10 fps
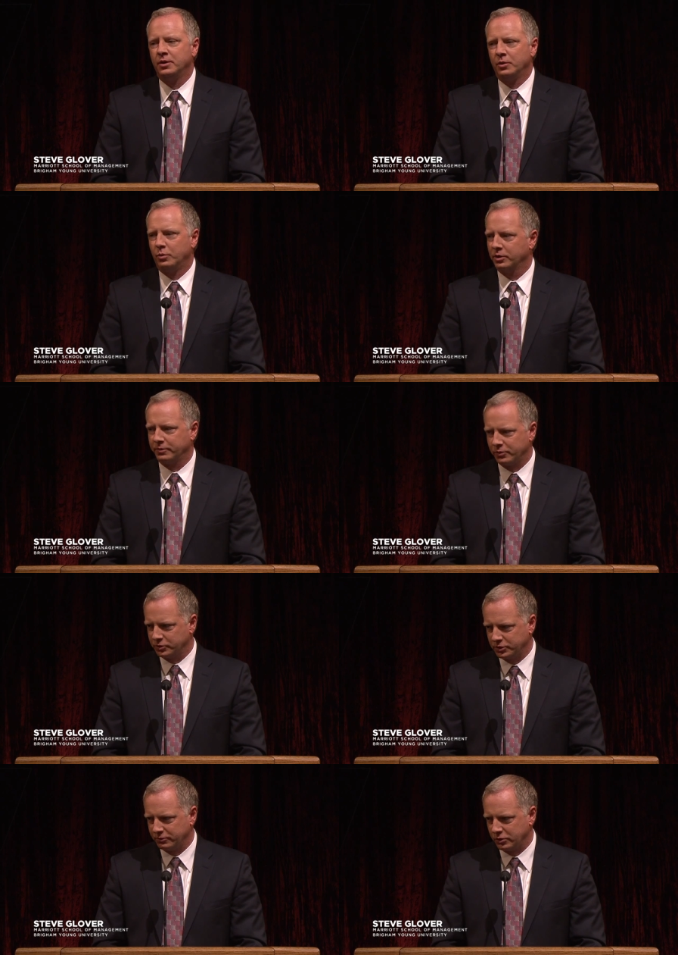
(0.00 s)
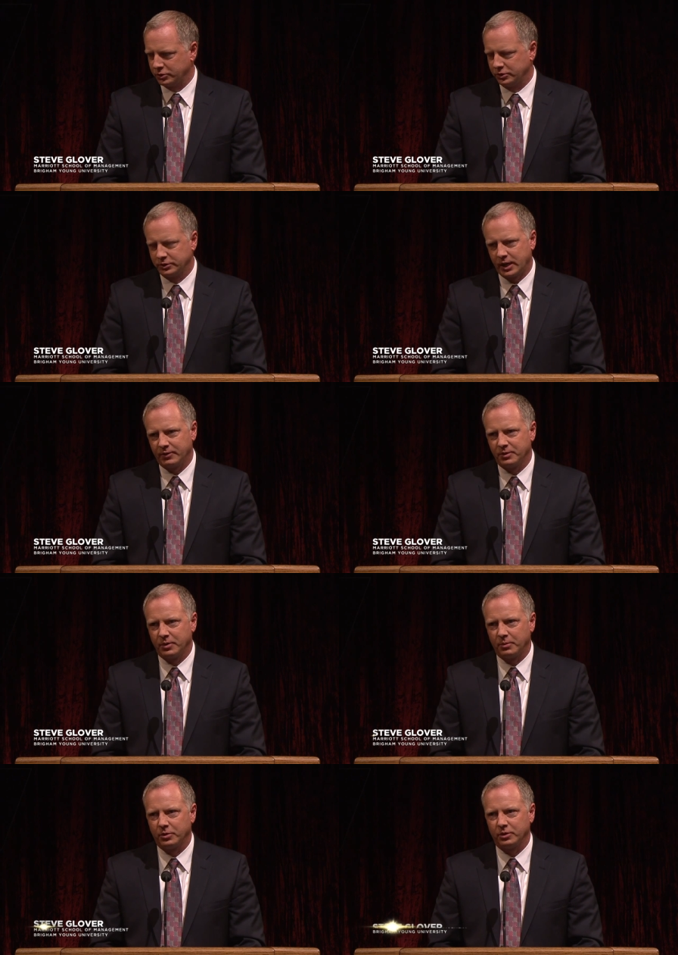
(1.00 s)
One of the first devotionals I
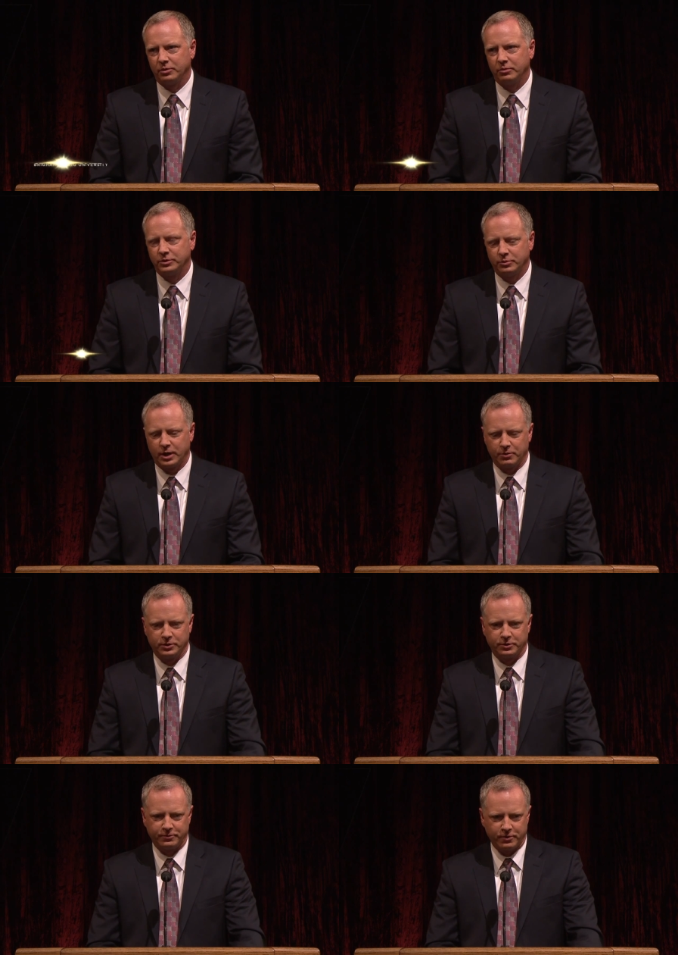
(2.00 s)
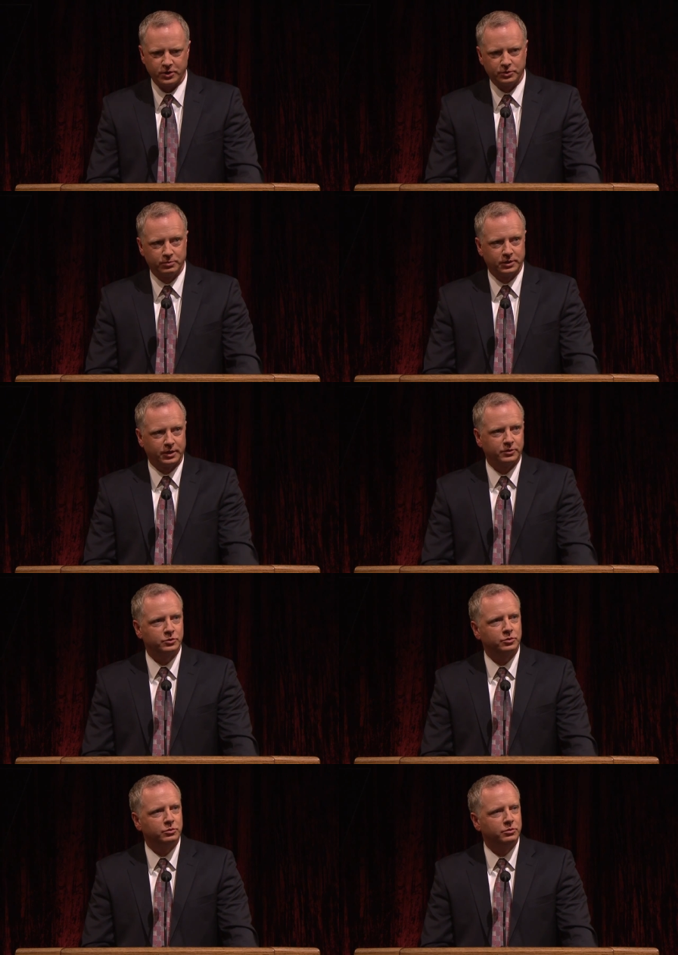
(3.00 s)
remember was when I was a freshman at the
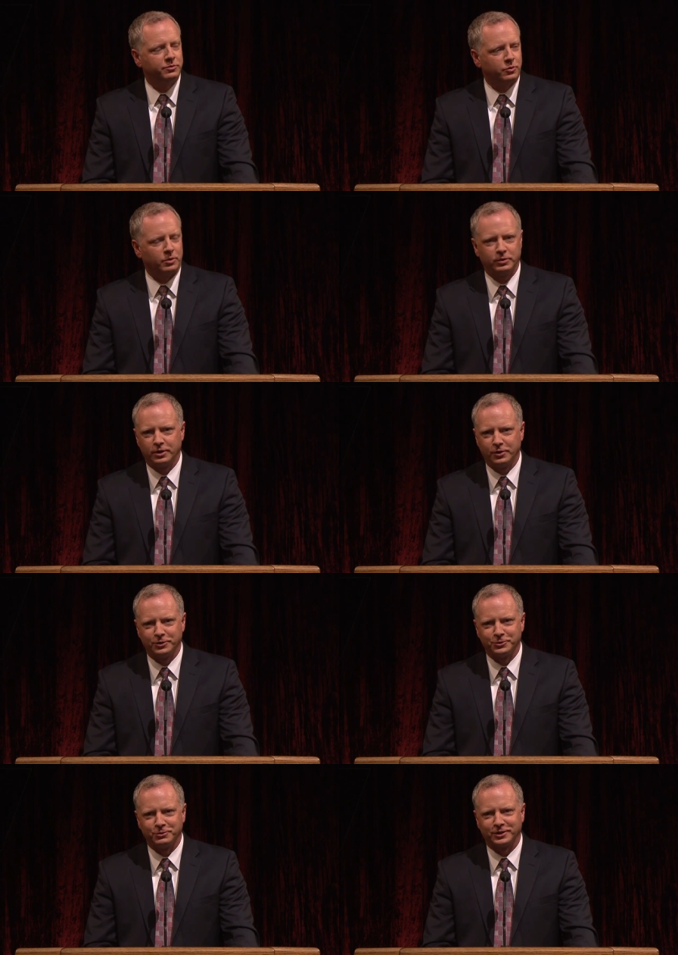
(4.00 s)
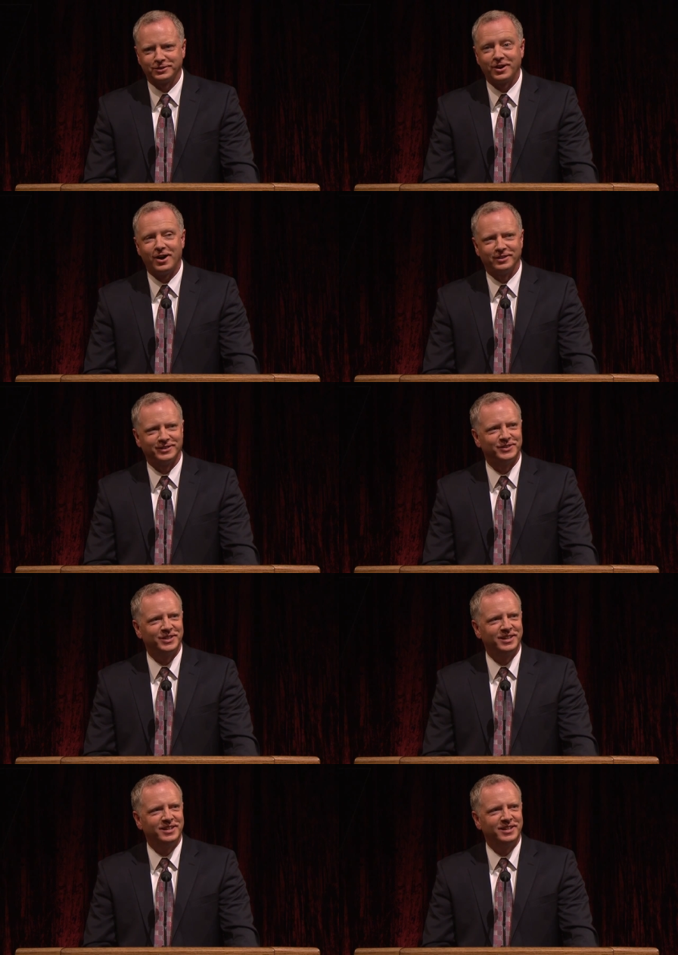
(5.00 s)
school formerly known as Ricks College.